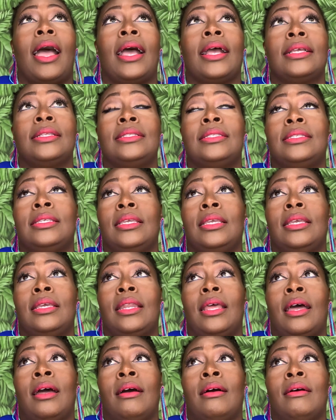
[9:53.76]
I
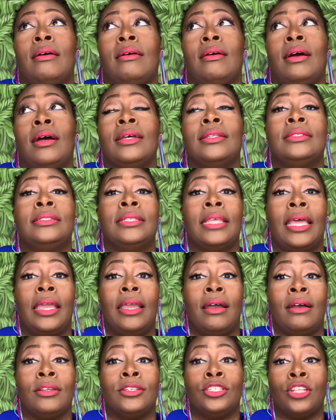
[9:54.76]
did
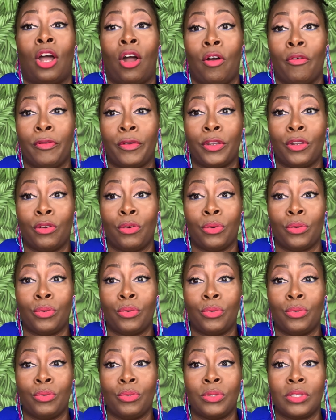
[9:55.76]
a dolphin
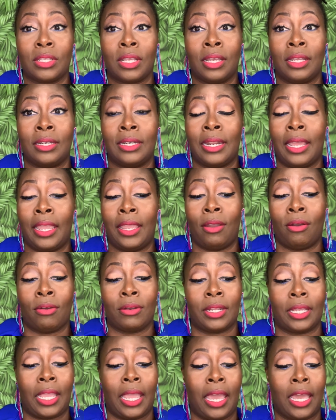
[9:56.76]
cruise, a day
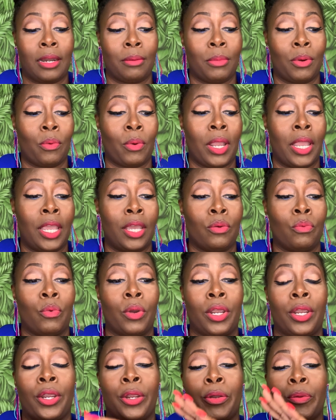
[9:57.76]
on a catamaran
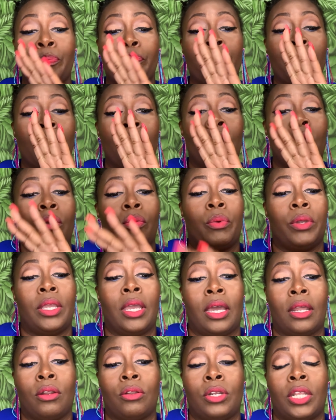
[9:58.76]
where We
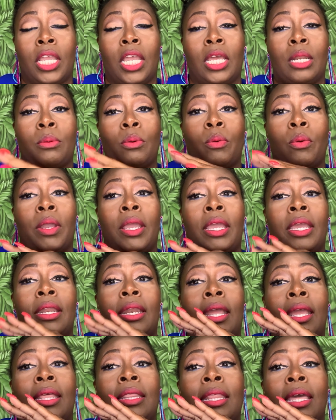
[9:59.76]
got on the
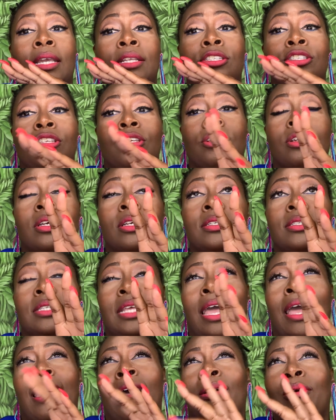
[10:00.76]
catamaran and they took us
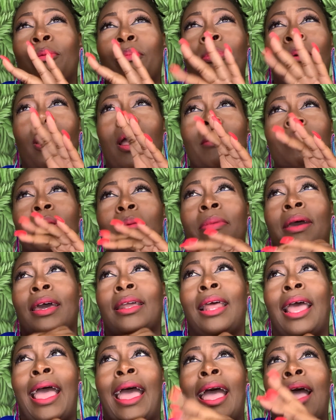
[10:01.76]
out probably
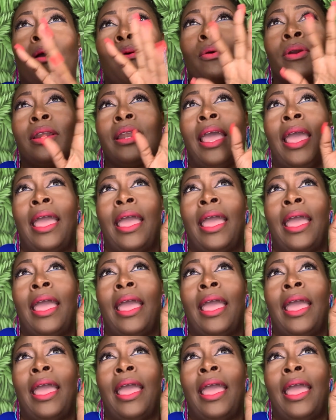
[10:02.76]
about an hour and